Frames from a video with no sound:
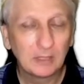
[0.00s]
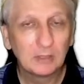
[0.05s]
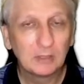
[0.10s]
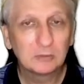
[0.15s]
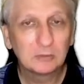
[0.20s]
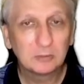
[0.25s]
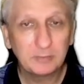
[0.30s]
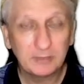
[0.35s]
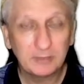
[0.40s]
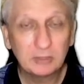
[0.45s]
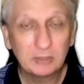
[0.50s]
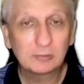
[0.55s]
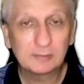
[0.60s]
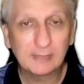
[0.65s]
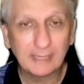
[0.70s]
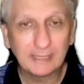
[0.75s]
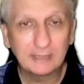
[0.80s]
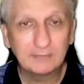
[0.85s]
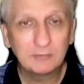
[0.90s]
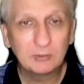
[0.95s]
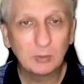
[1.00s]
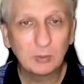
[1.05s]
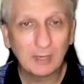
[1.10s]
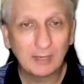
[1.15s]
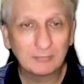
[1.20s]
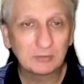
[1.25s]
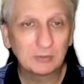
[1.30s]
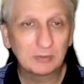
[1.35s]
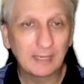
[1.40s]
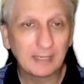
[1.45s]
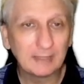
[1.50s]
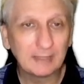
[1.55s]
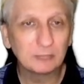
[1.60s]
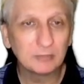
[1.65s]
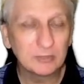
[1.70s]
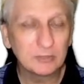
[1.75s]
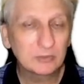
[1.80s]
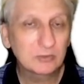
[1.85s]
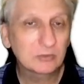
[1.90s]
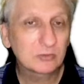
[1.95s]
To be creative, you have to take
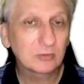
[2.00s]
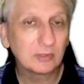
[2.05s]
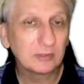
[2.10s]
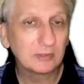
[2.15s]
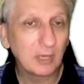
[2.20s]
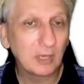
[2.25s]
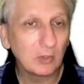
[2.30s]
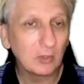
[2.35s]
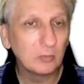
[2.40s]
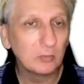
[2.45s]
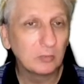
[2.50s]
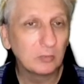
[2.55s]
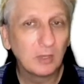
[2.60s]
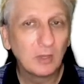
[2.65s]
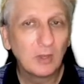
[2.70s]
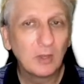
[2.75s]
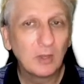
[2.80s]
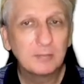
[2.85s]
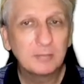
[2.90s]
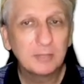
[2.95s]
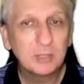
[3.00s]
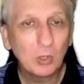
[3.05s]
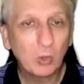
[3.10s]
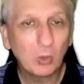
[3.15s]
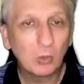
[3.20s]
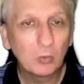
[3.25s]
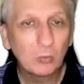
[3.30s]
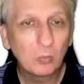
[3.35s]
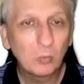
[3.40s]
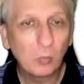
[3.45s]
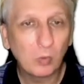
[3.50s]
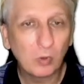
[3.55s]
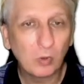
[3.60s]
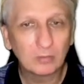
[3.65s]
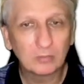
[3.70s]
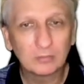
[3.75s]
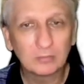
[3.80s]
risks and go beyond what